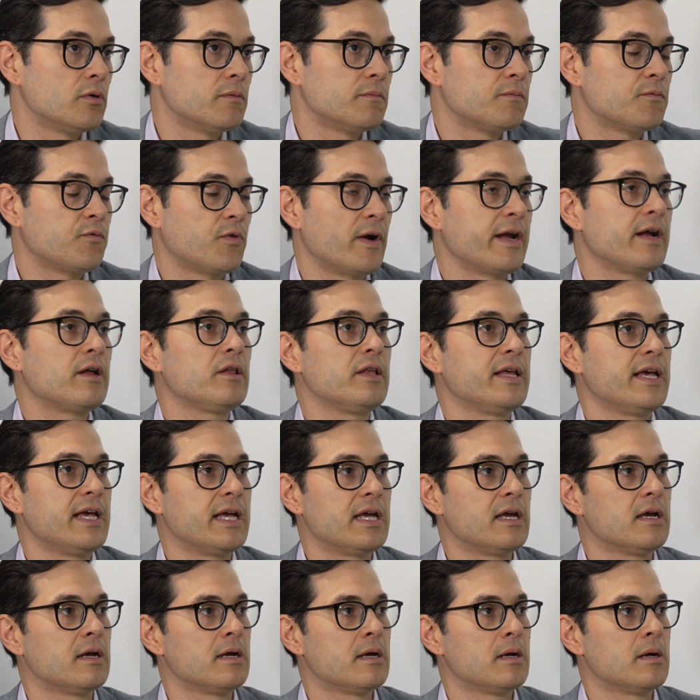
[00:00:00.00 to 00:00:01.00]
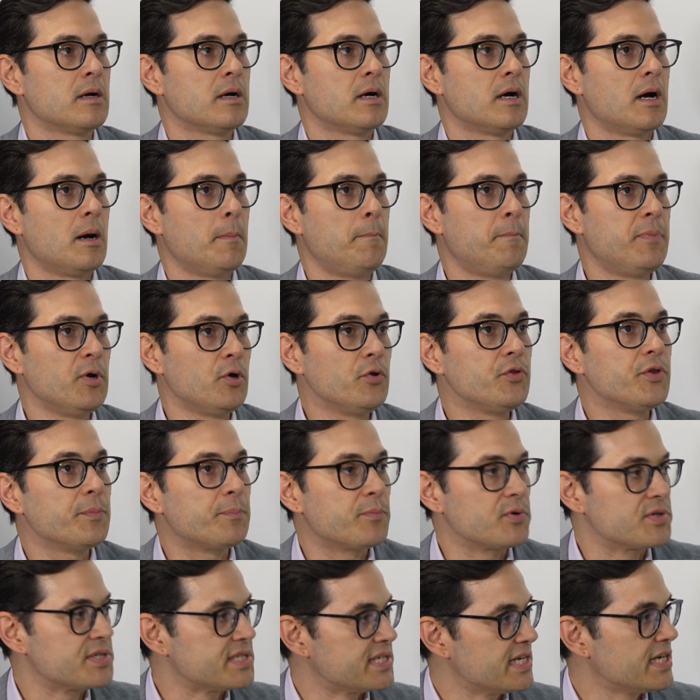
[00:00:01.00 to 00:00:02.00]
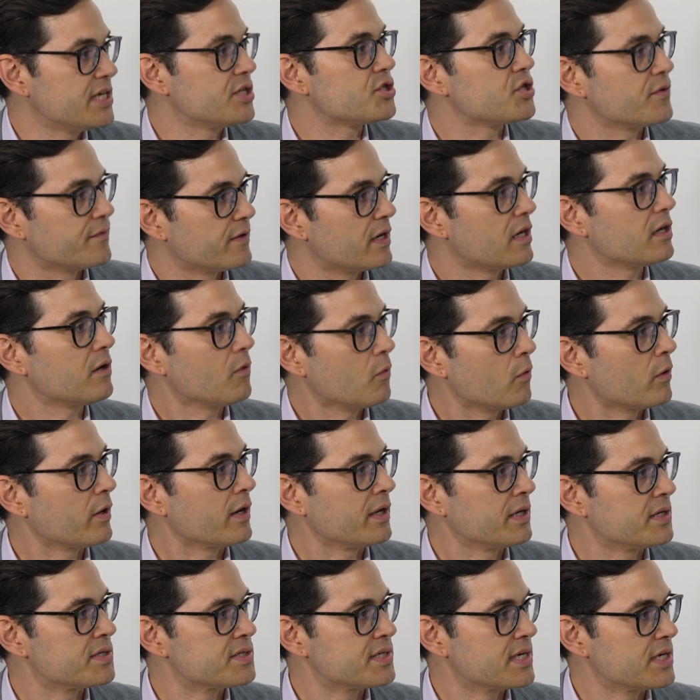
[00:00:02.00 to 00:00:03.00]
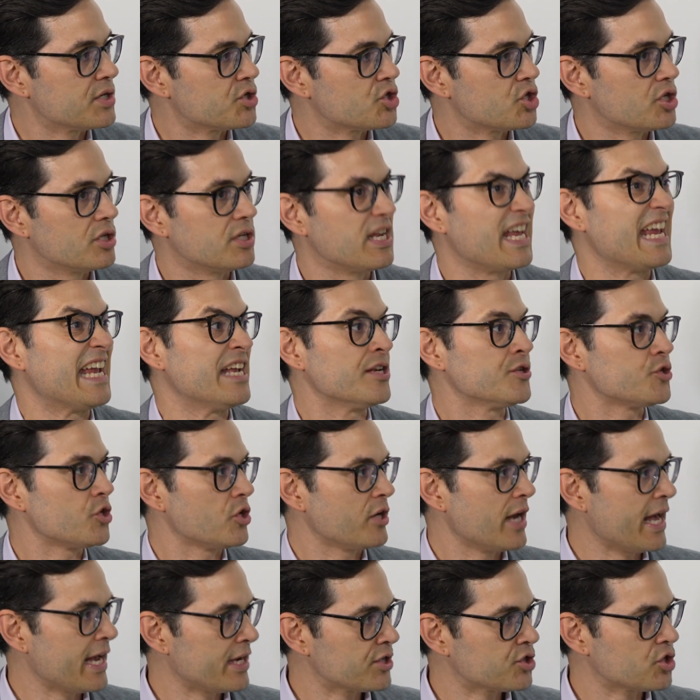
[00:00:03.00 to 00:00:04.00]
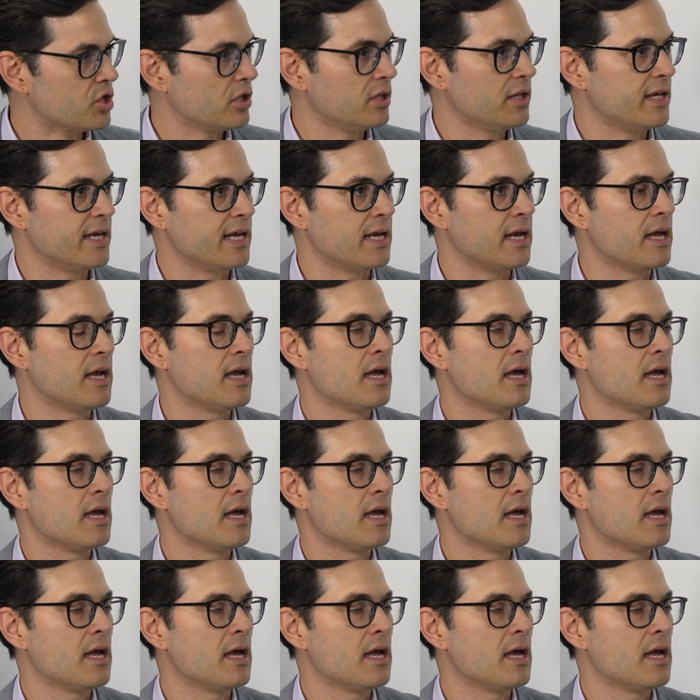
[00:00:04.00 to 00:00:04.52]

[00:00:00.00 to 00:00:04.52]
frankly build the prestige of our organization internationally,